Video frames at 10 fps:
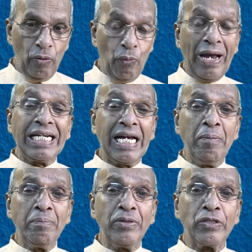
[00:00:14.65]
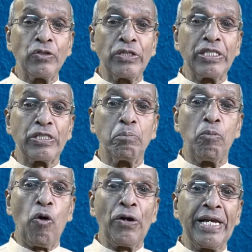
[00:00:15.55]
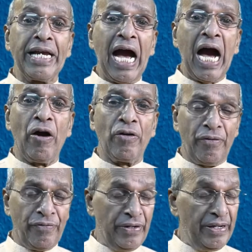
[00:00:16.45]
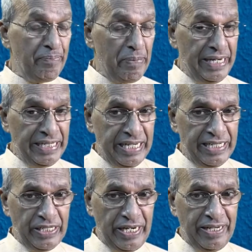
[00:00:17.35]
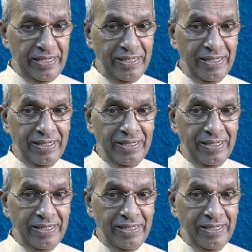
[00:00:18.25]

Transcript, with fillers: Welcome to this morning hour of meditation.